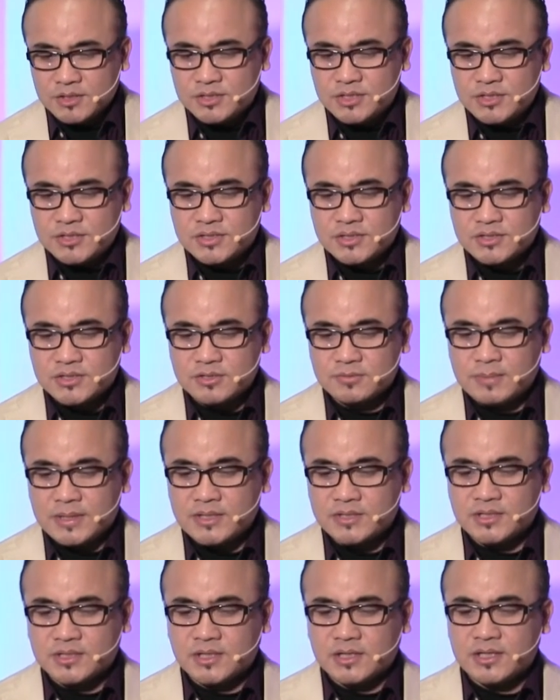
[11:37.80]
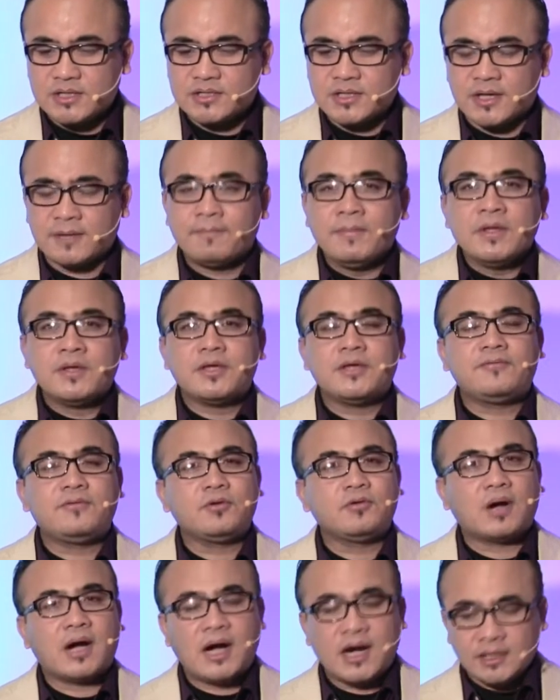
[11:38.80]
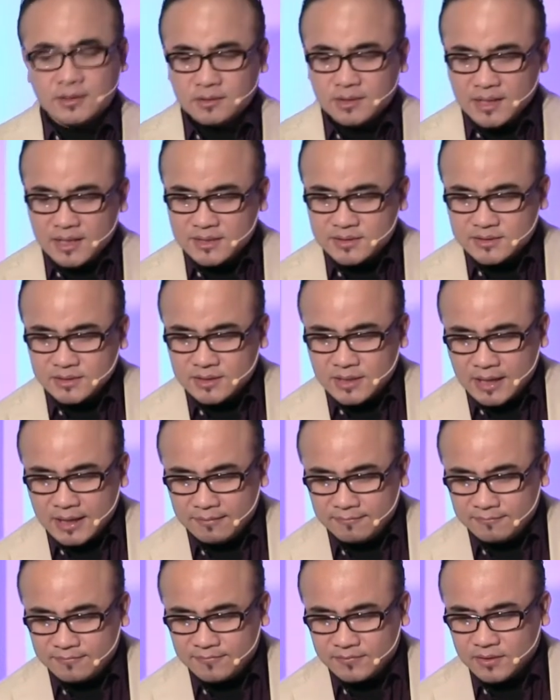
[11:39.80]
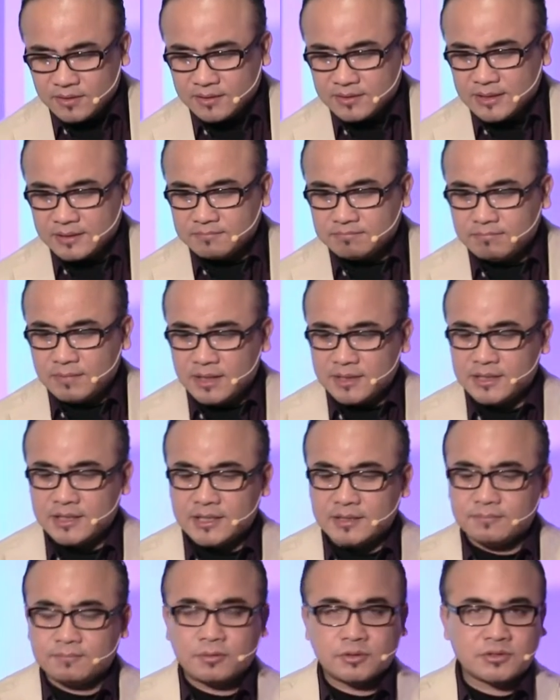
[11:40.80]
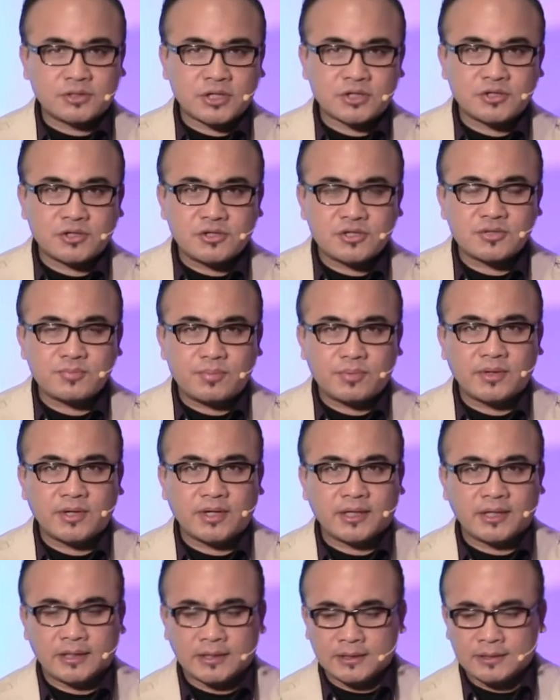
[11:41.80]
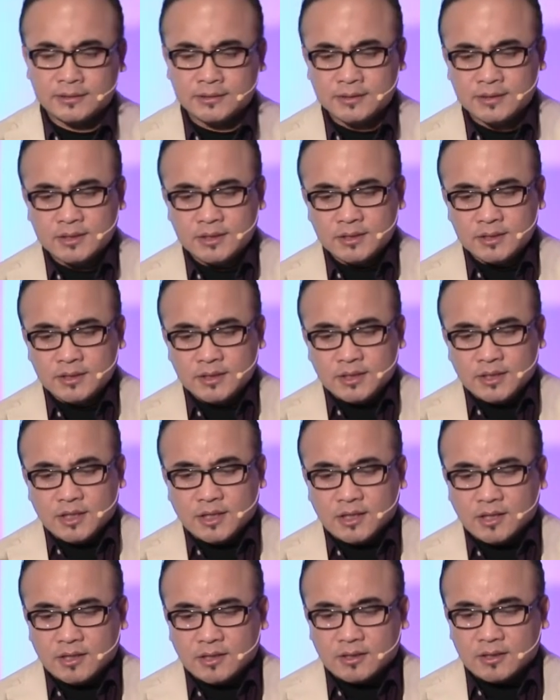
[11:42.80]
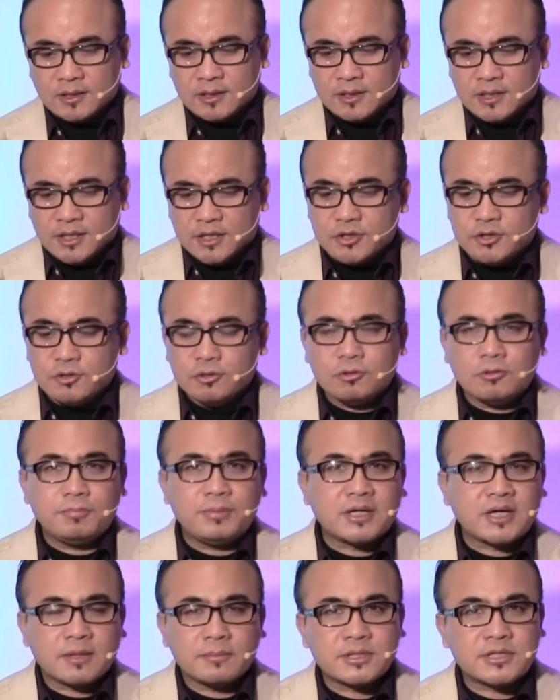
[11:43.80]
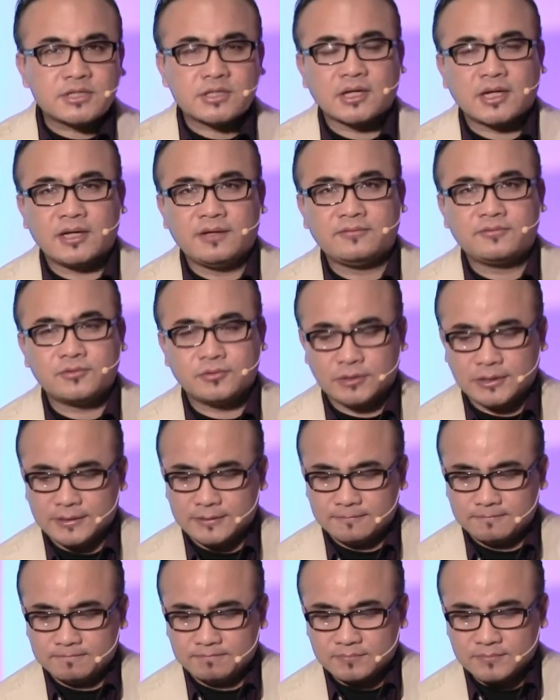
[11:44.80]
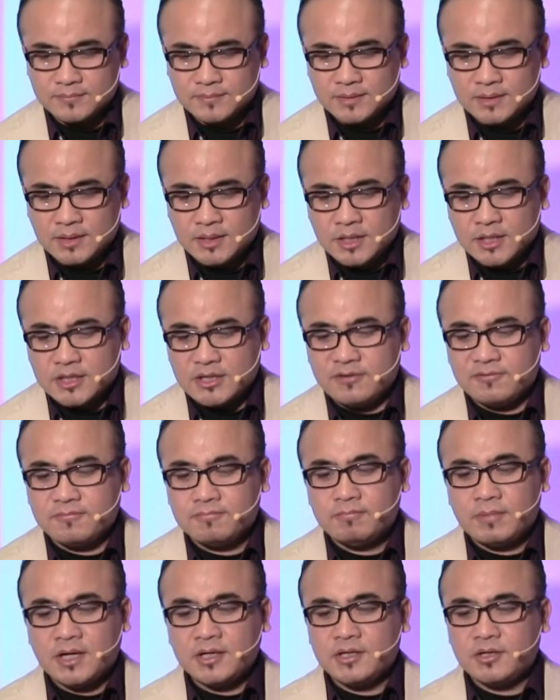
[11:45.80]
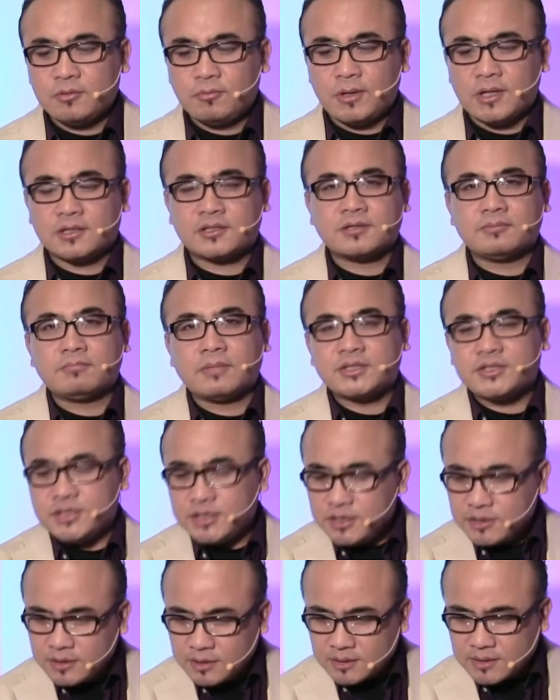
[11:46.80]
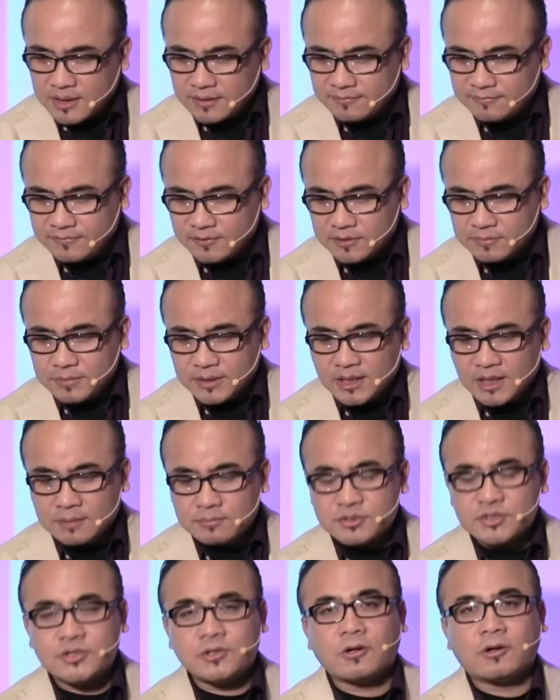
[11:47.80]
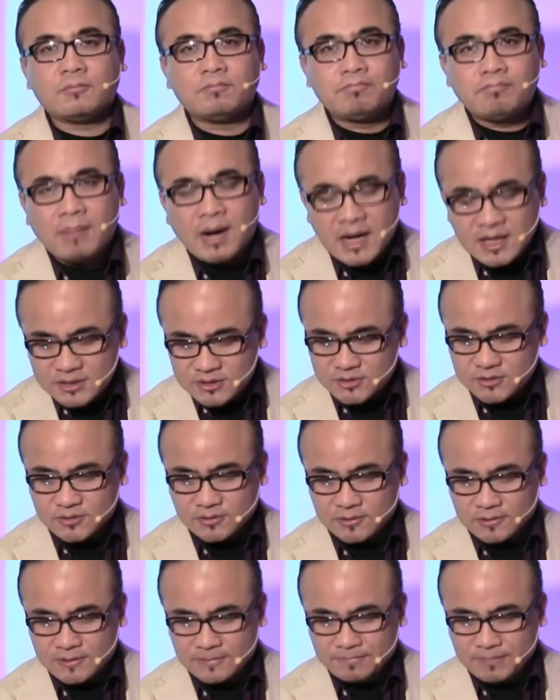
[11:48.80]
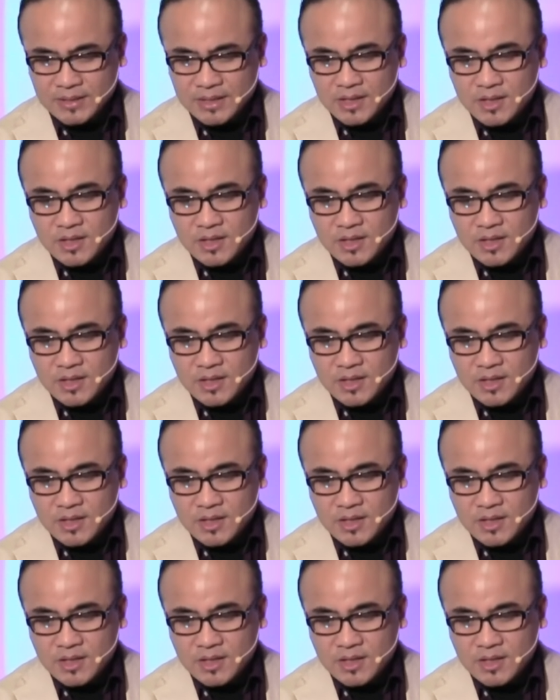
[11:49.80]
Jesus is basically saying, if you idolize the comfort that money and possessions bring, you'll become a slave to it. If money, wealth, and material comfort becomes your master,